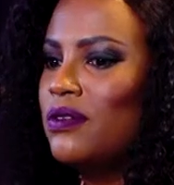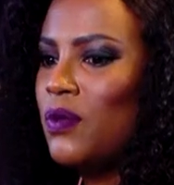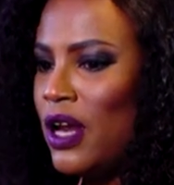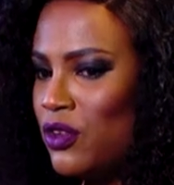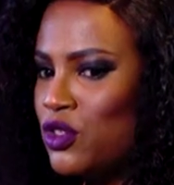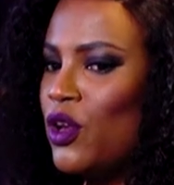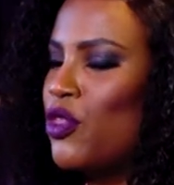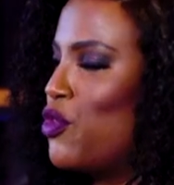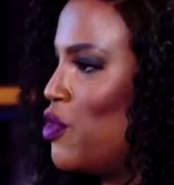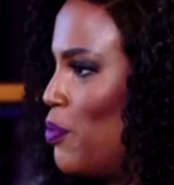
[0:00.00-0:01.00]
when I was going
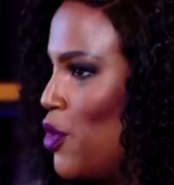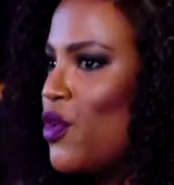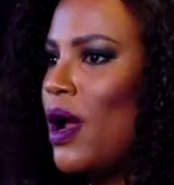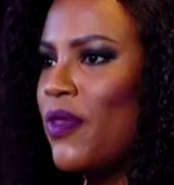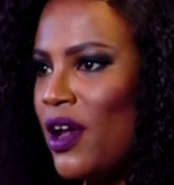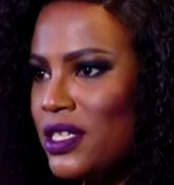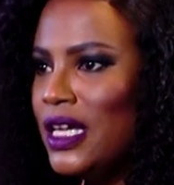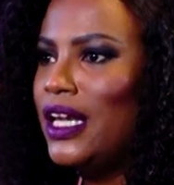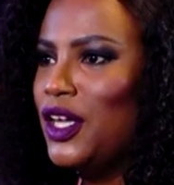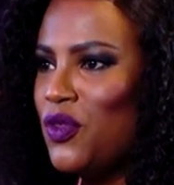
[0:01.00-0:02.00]
through the program, they are
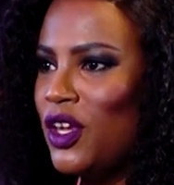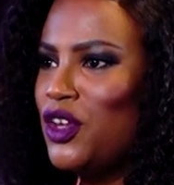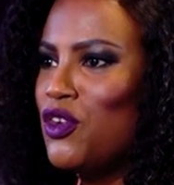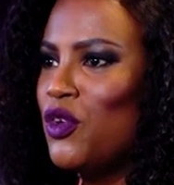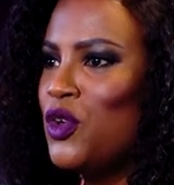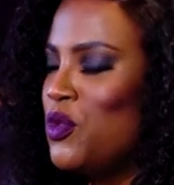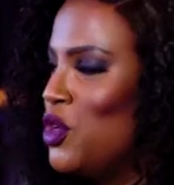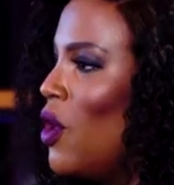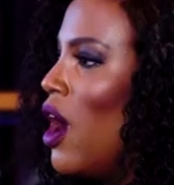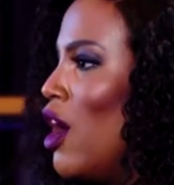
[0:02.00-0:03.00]
telling you that, you know,
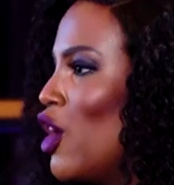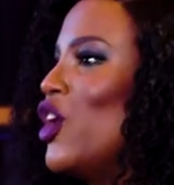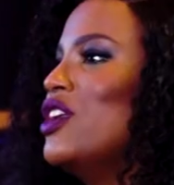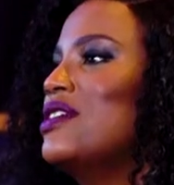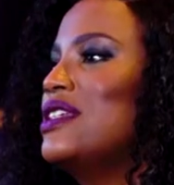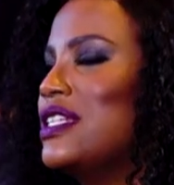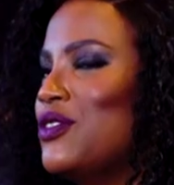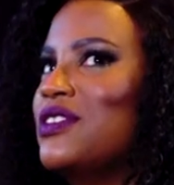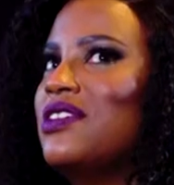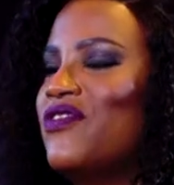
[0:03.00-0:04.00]
you are going to
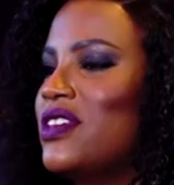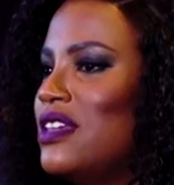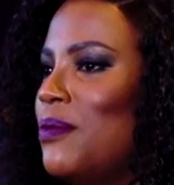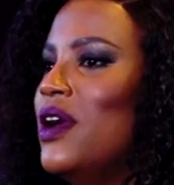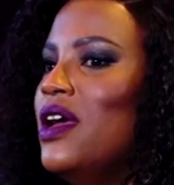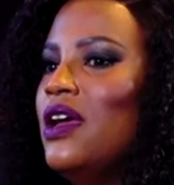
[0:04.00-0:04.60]
still suffer some.